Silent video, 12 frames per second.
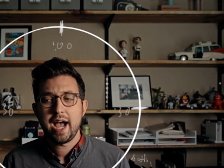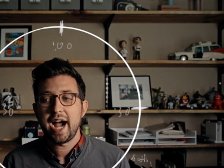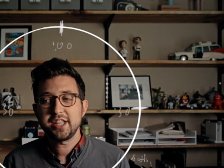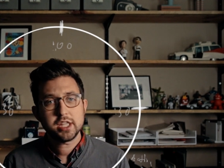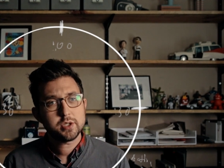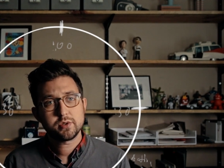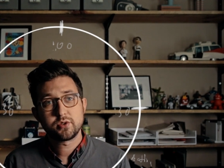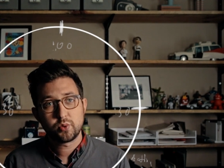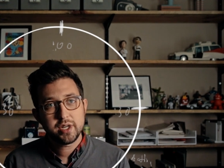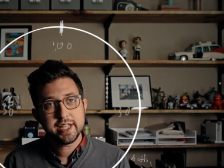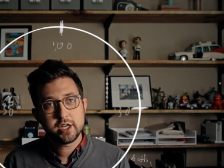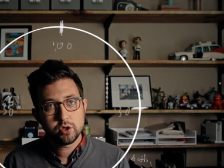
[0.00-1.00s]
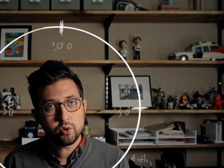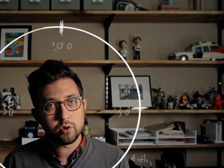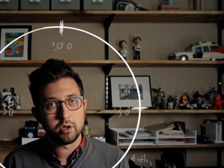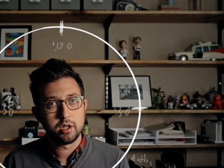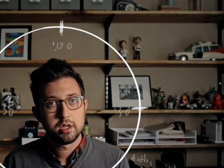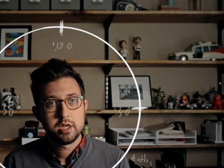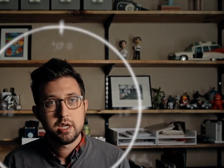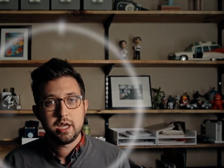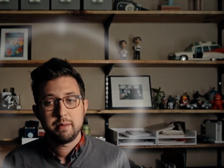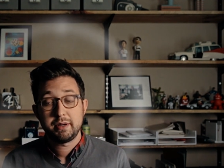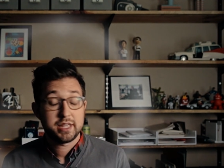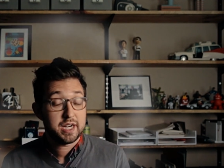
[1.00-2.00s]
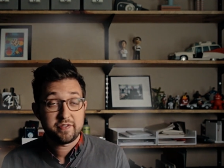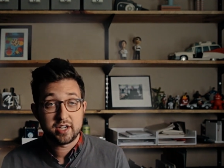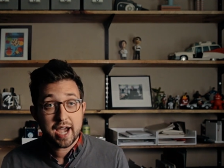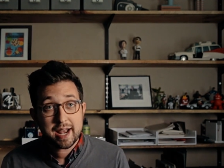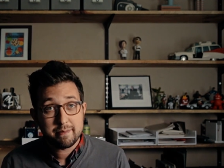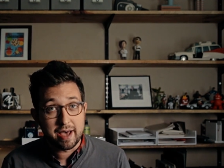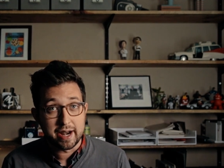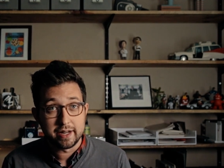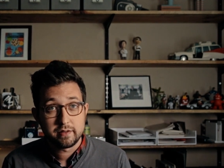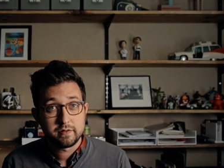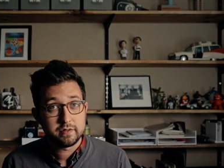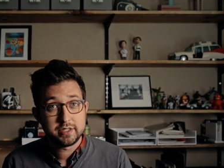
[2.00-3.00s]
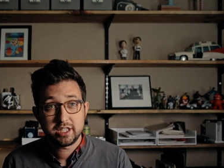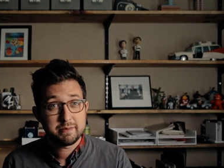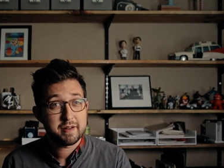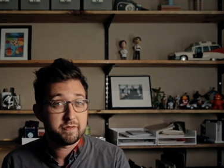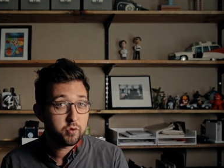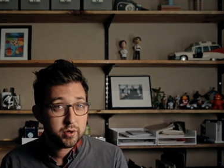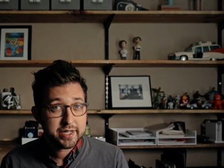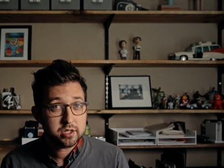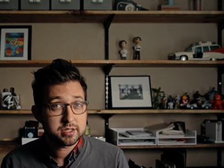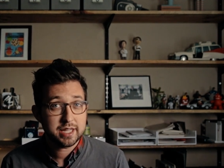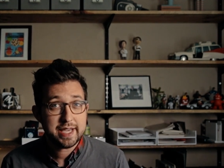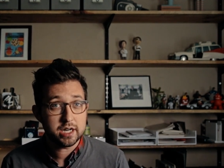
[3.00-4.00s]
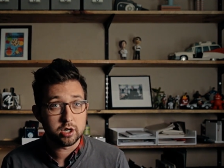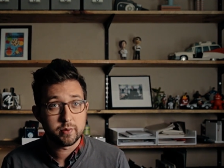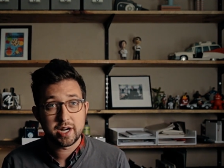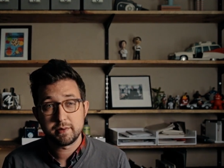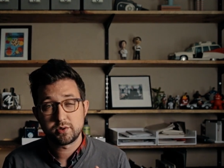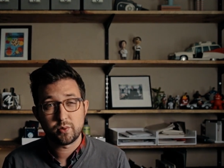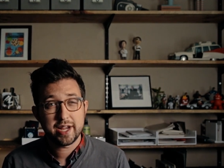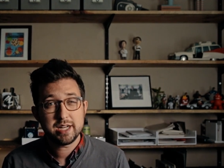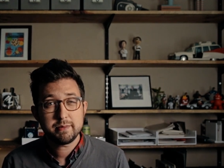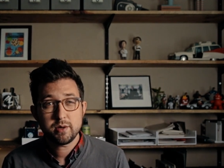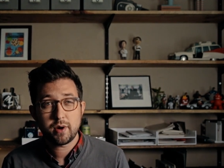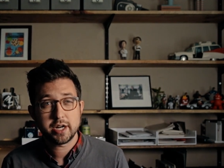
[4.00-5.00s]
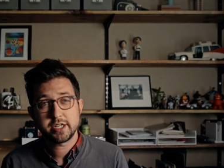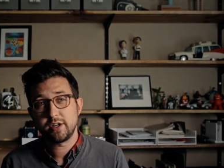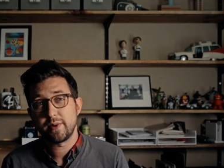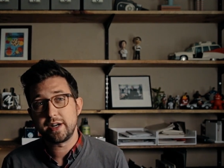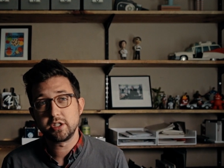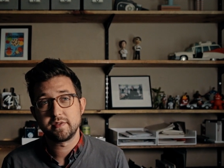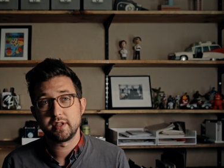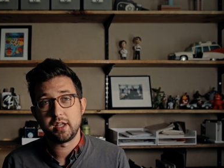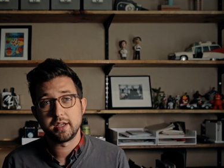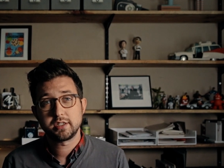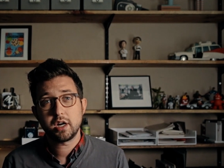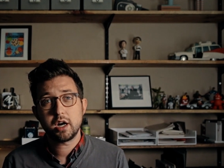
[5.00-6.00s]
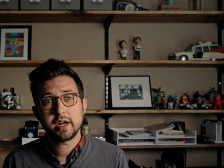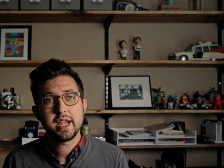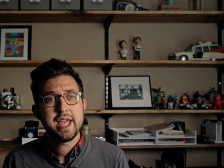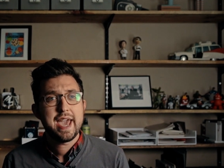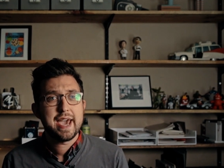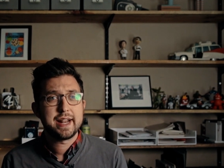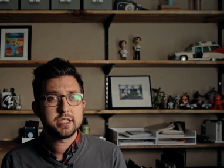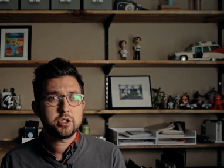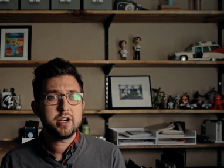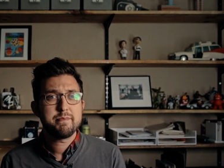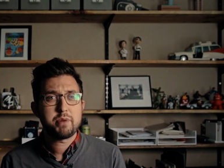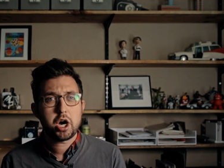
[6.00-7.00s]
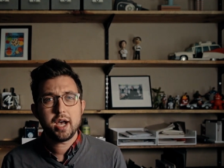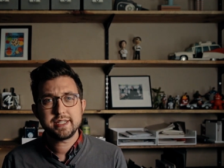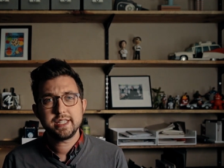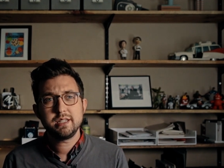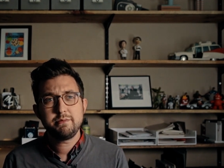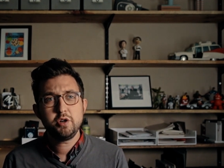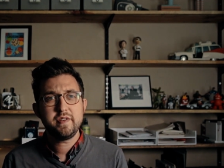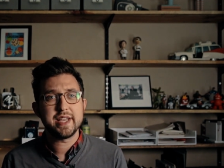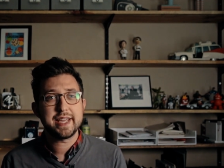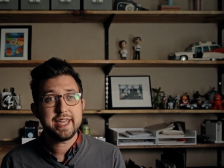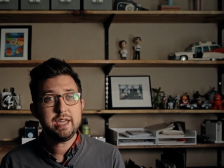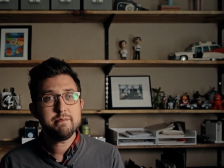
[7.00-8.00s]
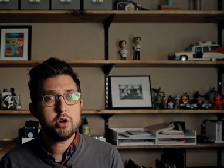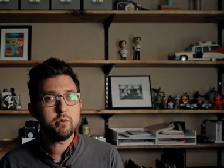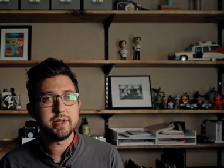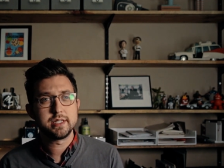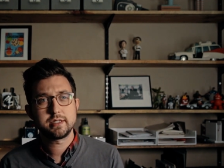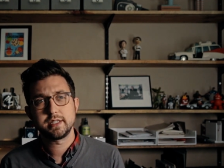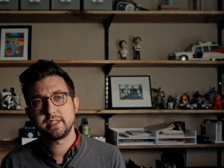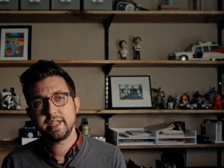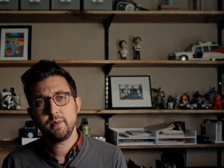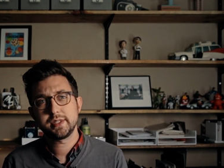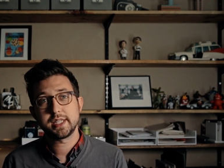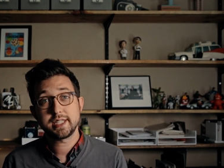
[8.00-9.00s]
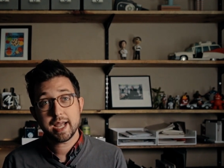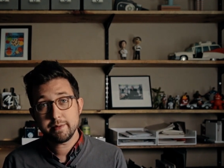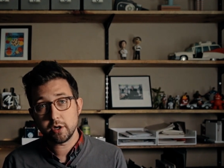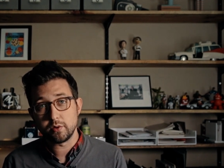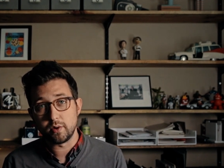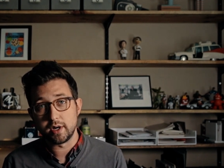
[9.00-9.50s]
I thought that was really cool, but then I forgot about it until about 4 years later when I was randomly watching Raiders of the Lost Ark, and I started pausing the movie at key moments to see what the time code